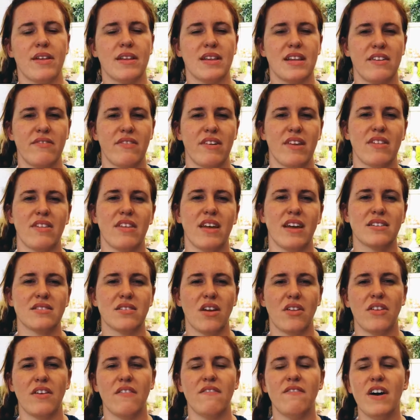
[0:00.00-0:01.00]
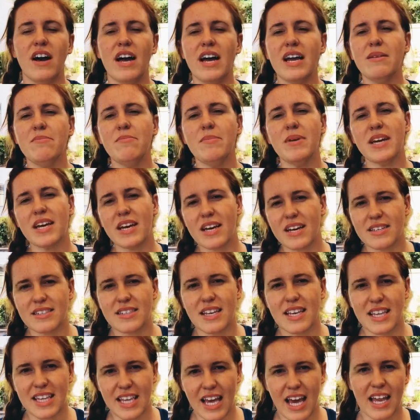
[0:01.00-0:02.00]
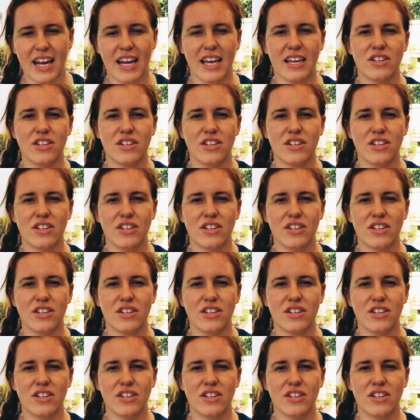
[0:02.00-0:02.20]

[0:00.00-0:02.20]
leaving things on the vine because, again,